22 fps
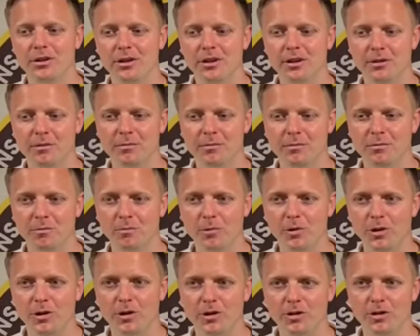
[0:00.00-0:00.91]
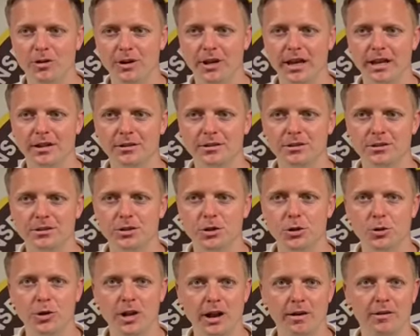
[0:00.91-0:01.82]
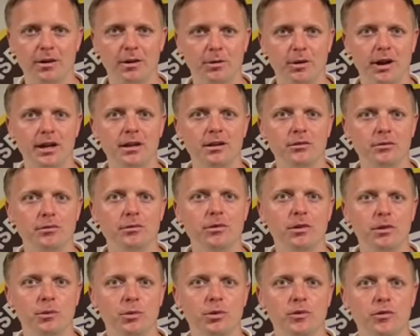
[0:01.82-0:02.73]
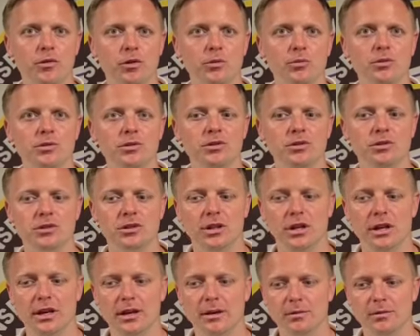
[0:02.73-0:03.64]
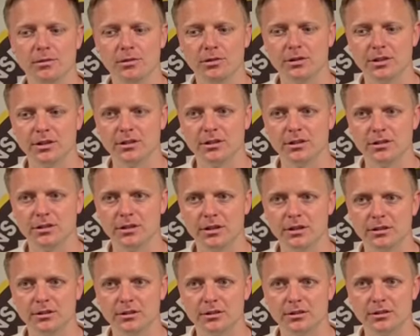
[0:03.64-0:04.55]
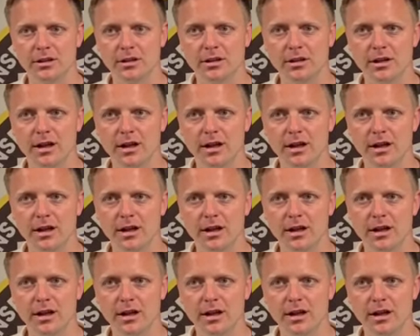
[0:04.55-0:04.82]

We're not going to get too carried away with the performance because there's